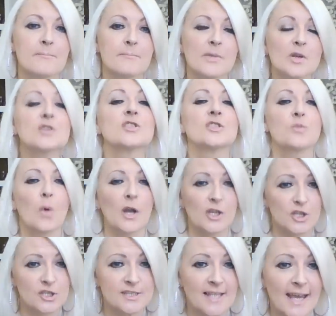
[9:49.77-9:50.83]
Because it's what
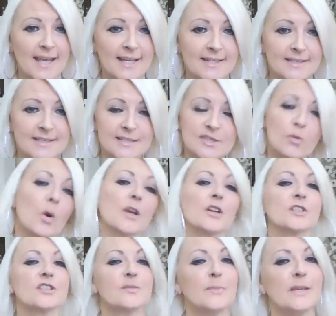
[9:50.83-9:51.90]
you're saying, it's what you're
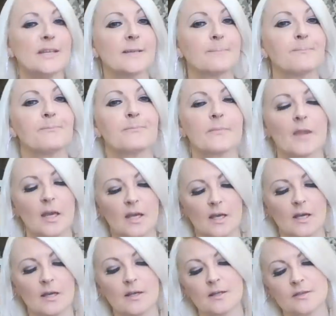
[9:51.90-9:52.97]
speaking.
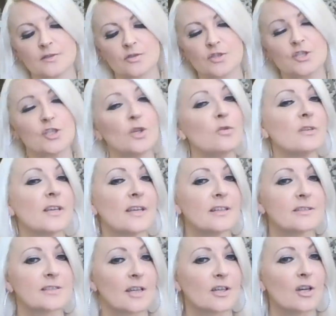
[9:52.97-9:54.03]
So the two
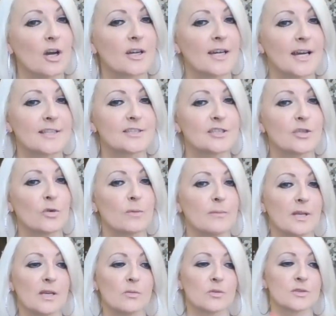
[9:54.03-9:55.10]
things that God had to do with
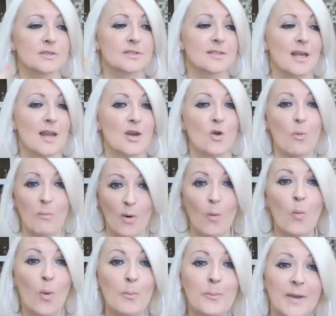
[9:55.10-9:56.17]
me was number
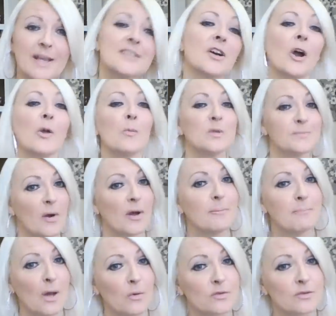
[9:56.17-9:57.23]
one big time was my
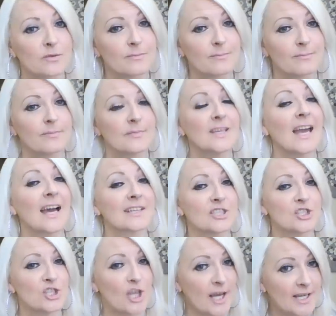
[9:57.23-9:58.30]
mouth. He had to
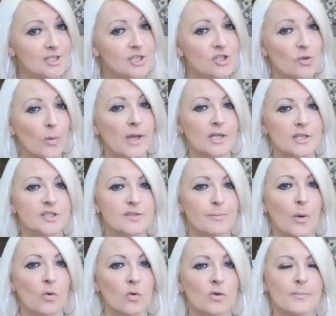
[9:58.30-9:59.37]
change the way I
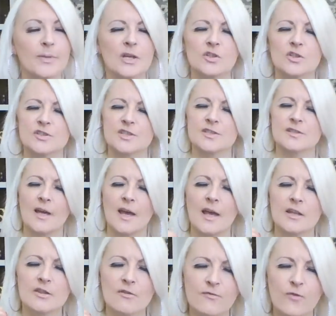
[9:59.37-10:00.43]
spoke because
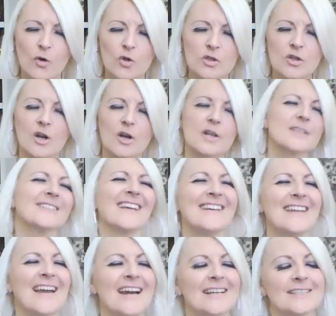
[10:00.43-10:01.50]
the vulgar, the
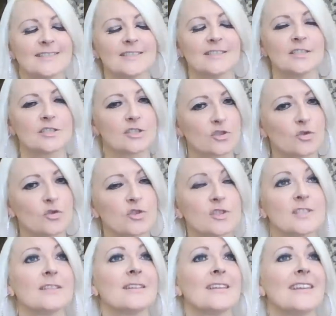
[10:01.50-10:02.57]
nasty, disgusting,